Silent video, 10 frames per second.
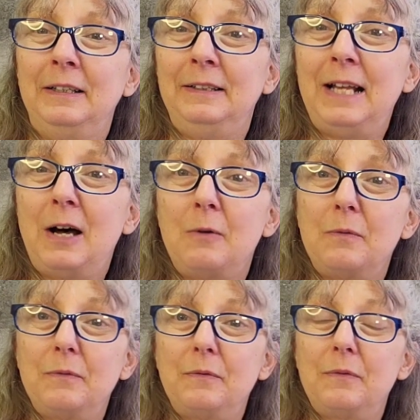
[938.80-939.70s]
Now,
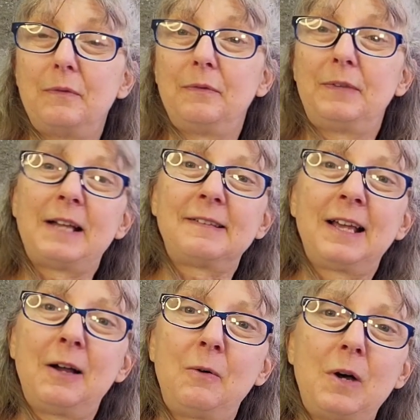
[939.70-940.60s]
that's
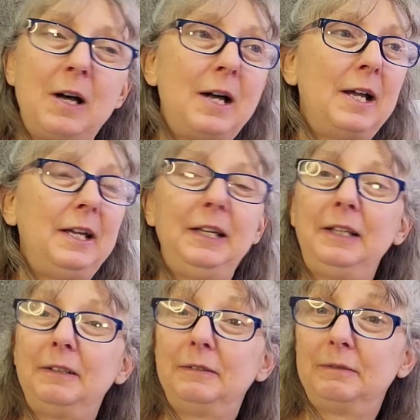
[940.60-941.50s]
how
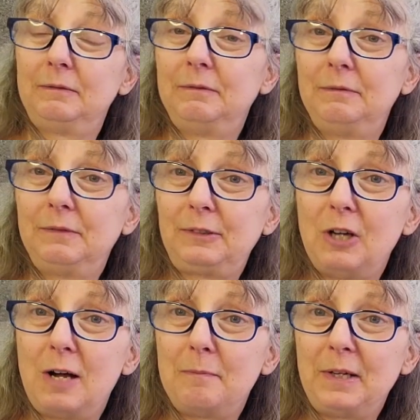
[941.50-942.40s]
I
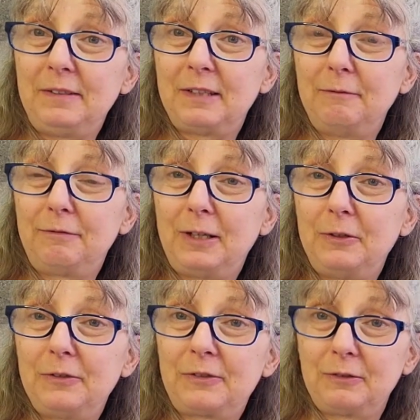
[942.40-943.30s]
got my
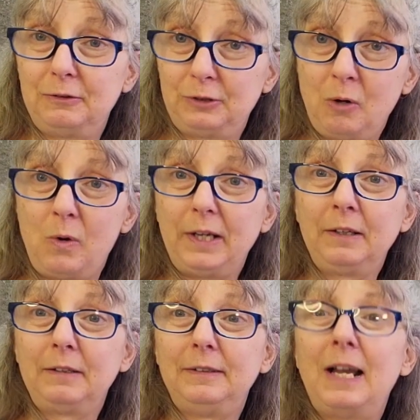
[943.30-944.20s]
sunflowers
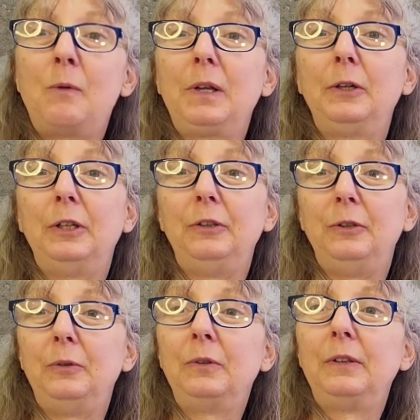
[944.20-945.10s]
going. Now what I'm going to
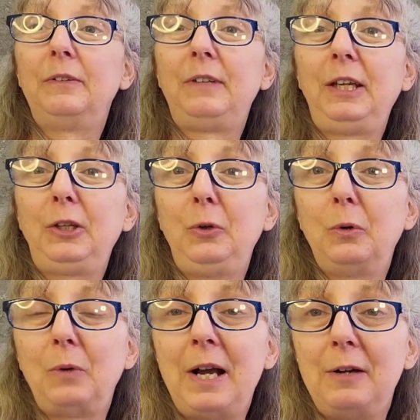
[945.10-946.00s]
do is take you
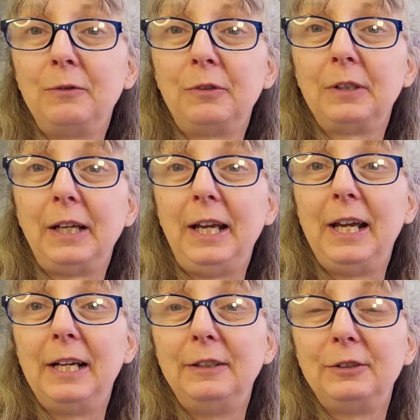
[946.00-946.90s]
around
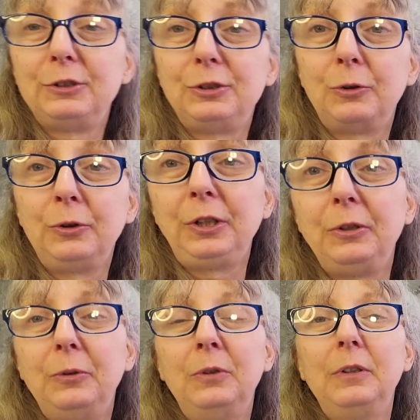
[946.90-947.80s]
and show
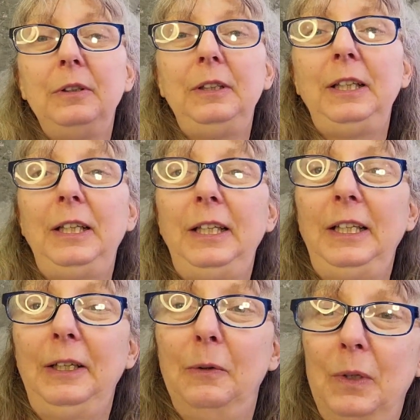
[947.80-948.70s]
you
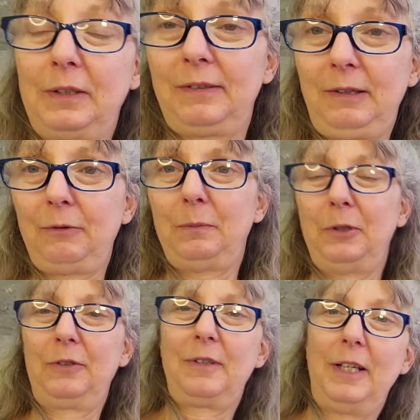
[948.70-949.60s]
the what the seed room
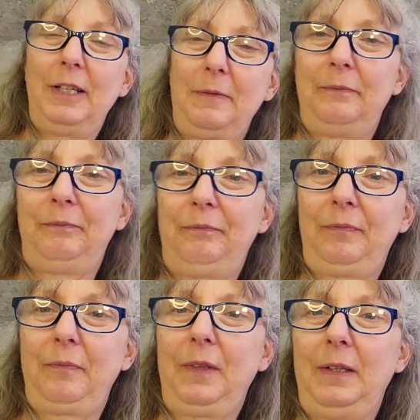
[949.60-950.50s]
looks like
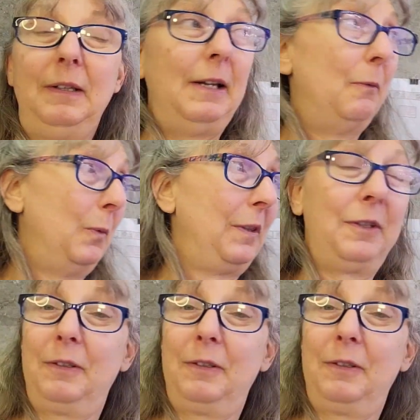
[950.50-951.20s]
with the,